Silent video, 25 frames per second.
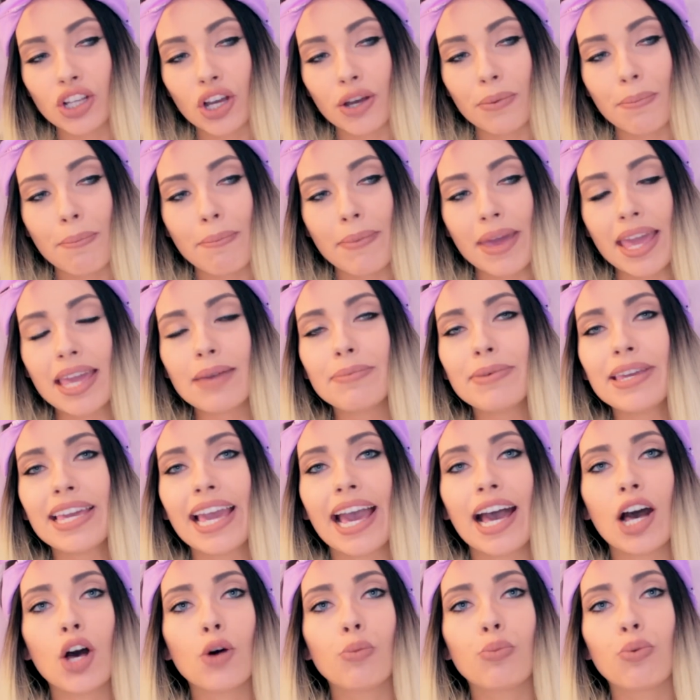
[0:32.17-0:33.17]
to maybe
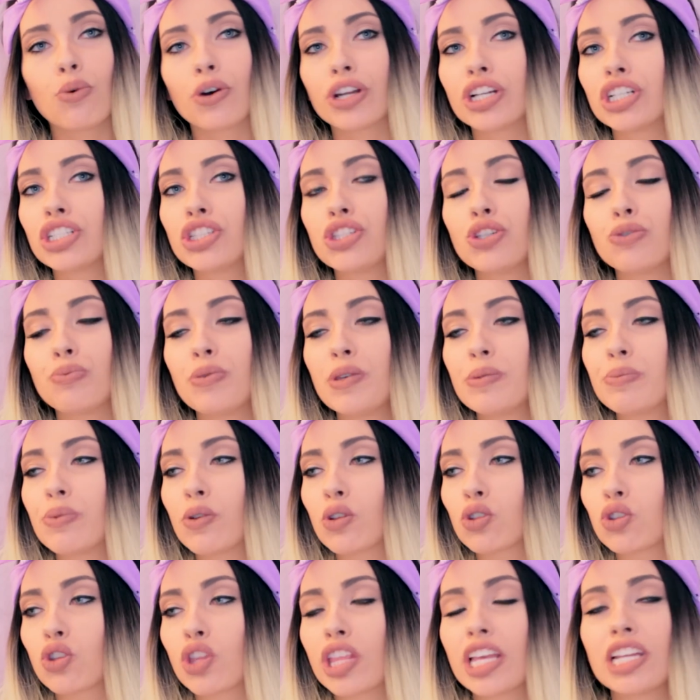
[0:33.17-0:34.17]
help one or two
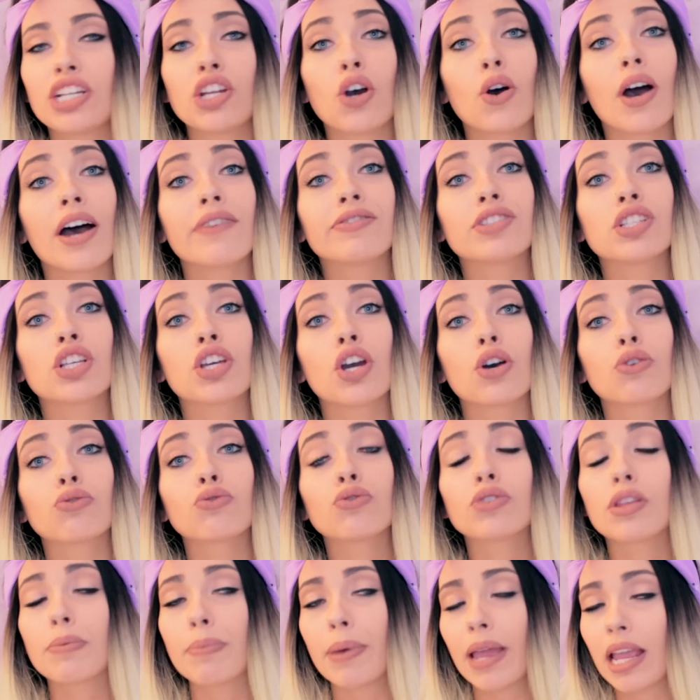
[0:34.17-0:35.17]
people so they don't have to go
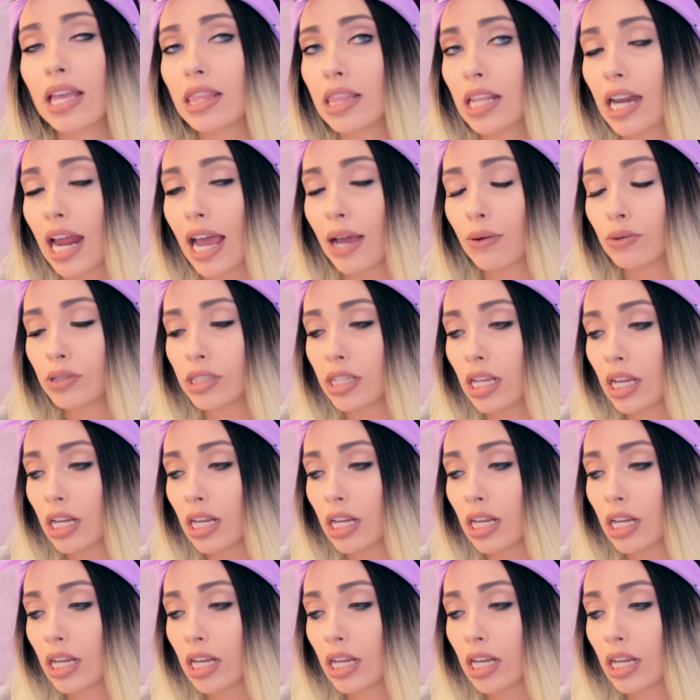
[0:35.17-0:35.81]
through the pain that I was